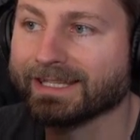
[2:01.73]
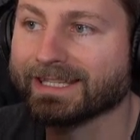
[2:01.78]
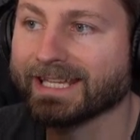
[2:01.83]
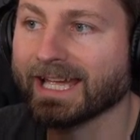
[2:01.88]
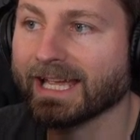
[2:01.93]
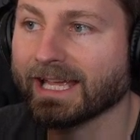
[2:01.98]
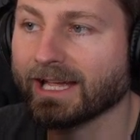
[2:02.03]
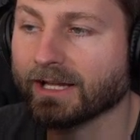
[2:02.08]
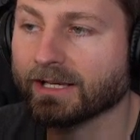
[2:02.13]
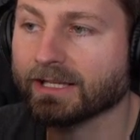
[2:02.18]

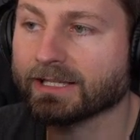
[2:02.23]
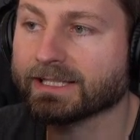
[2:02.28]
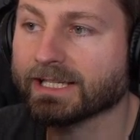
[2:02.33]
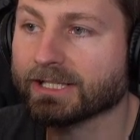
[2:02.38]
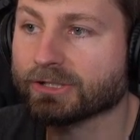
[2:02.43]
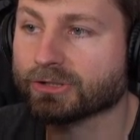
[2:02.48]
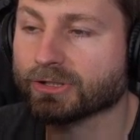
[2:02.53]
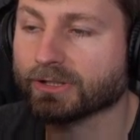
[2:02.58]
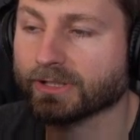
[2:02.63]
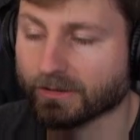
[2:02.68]

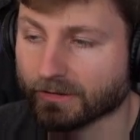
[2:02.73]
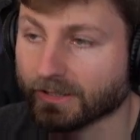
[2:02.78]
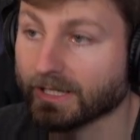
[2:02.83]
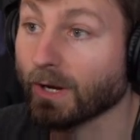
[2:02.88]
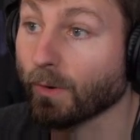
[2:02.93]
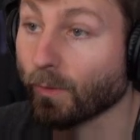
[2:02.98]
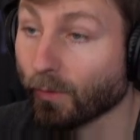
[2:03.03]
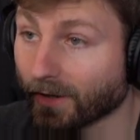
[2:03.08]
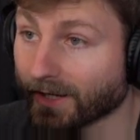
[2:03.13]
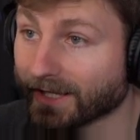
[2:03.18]
unintentionally, right,
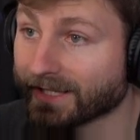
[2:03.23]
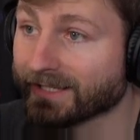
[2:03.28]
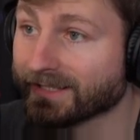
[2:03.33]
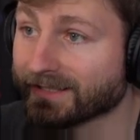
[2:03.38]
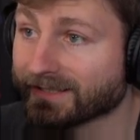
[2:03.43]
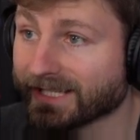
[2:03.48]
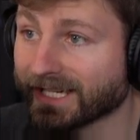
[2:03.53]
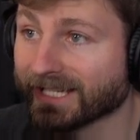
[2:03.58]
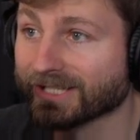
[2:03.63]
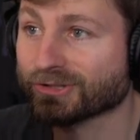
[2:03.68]
or
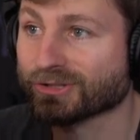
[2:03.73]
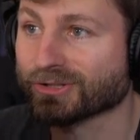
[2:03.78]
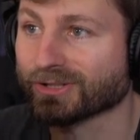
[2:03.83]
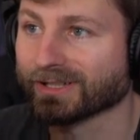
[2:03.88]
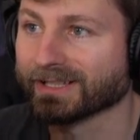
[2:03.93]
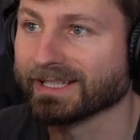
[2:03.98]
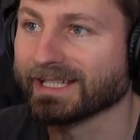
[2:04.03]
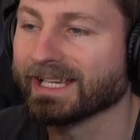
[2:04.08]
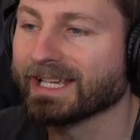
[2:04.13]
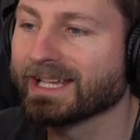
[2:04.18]

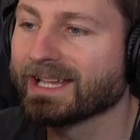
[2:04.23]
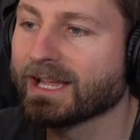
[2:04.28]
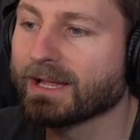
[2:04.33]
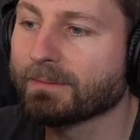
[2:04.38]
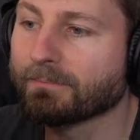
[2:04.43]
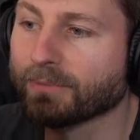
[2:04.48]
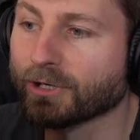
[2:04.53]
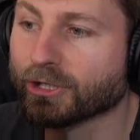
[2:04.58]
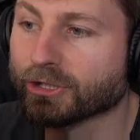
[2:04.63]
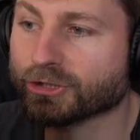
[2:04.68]
intentionally
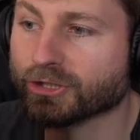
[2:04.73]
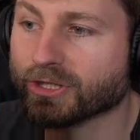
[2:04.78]
push the